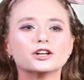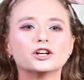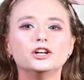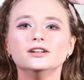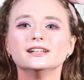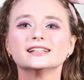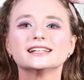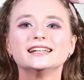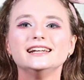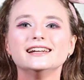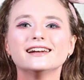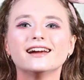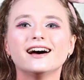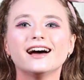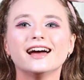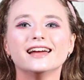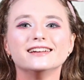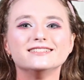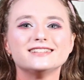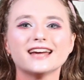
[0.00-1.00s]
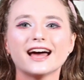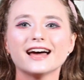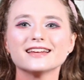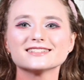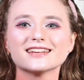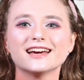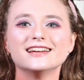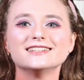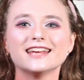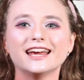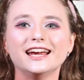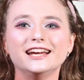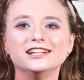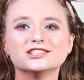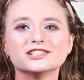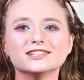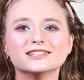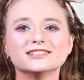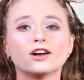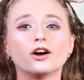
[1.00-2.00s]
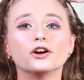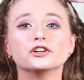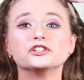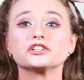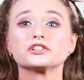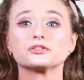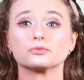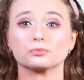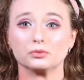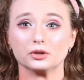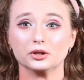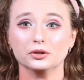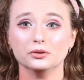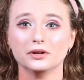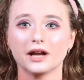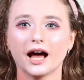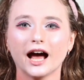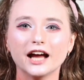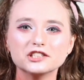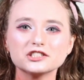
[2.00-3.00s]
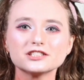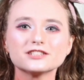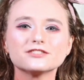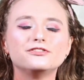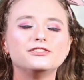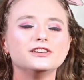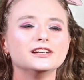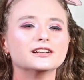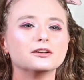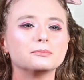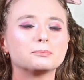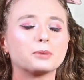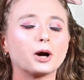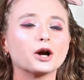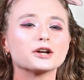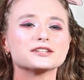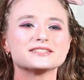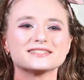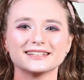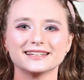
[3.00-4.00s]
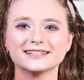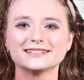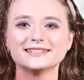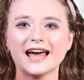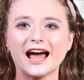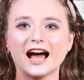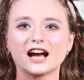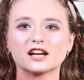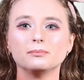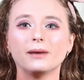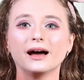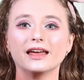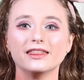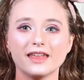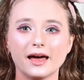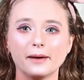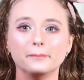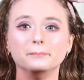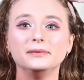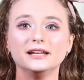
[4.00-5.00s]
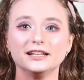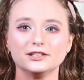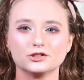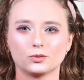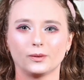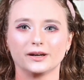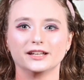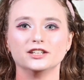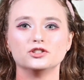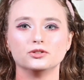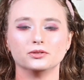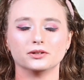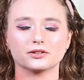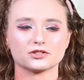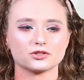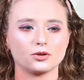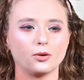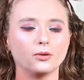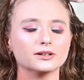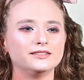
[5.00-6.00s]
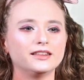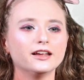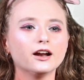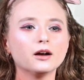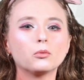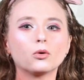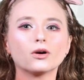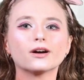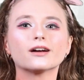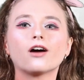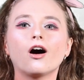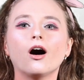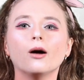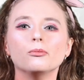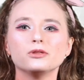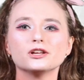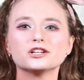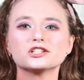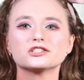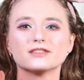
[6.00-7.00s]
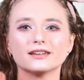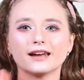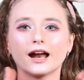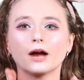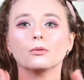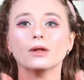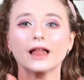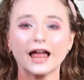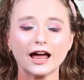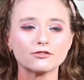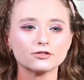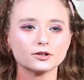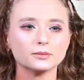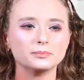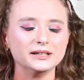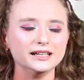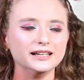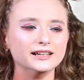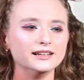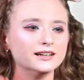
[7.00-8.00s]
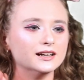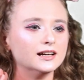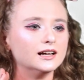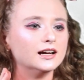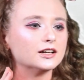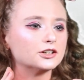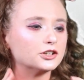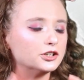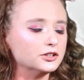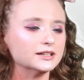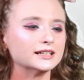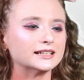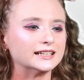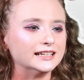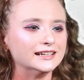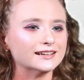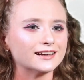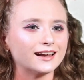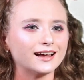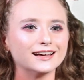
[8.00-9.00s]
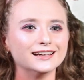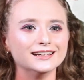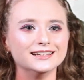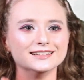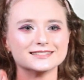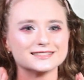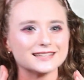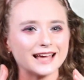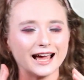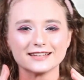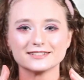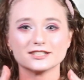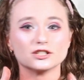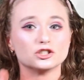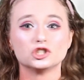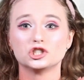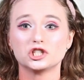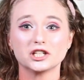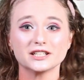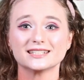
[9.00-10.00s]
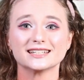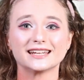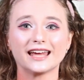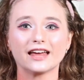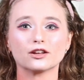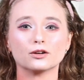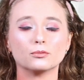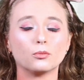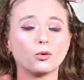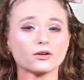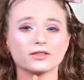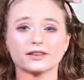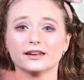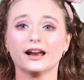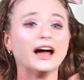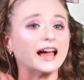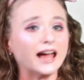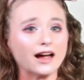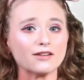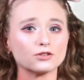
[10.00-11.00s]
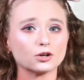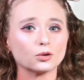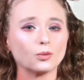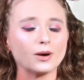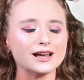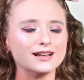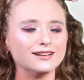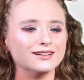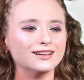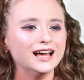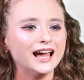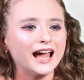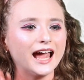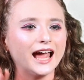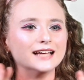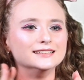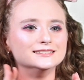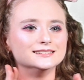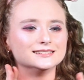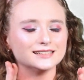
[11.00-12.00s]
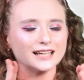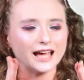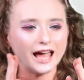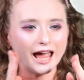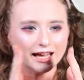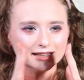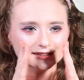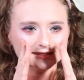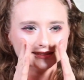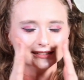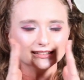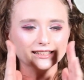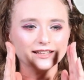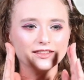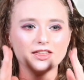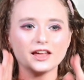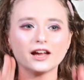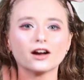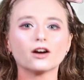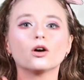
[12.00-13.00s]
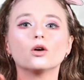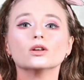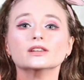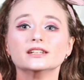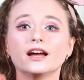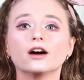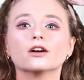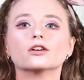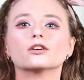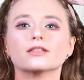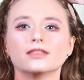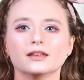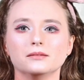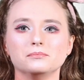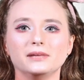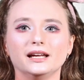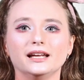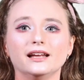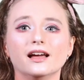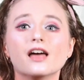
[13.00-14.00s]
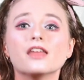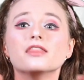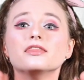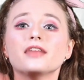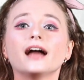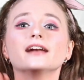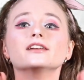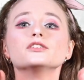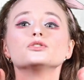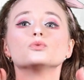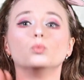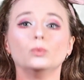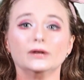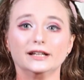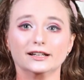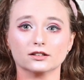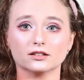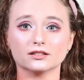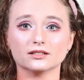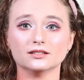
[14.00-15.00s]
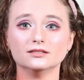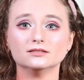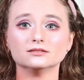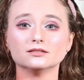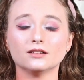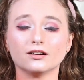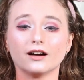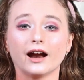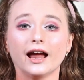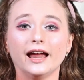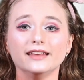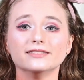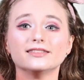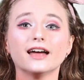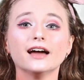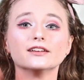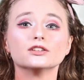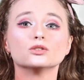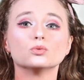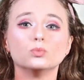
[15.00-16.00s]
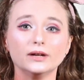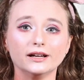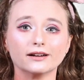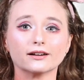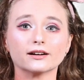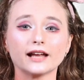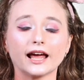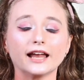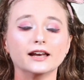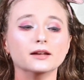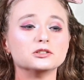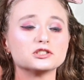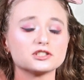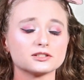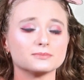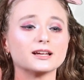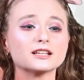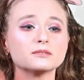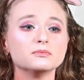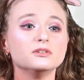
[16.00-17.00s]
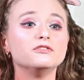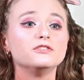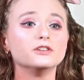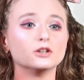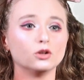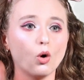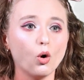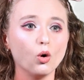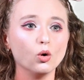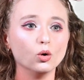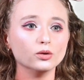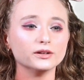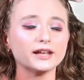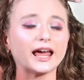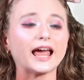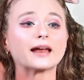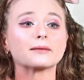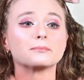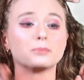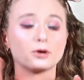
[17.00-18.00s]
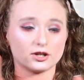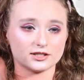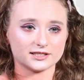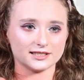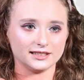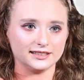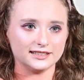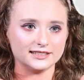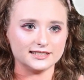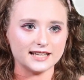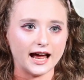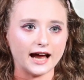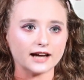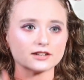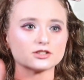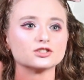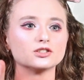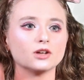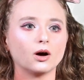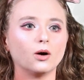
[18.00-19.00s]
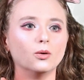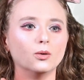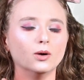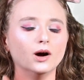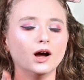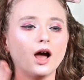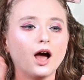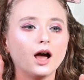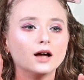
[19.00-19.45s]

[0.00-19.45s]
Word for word: Kunikida and Dazai's ages are just rude. I just feel personally attacked by them being 22 years old. They're more accomplished than I will ever be. Kunikida is has his shit together more than I ever will, and and they're younger than me. That is weird. All right, that is weird, and it just makes me feel old and personally attacked. So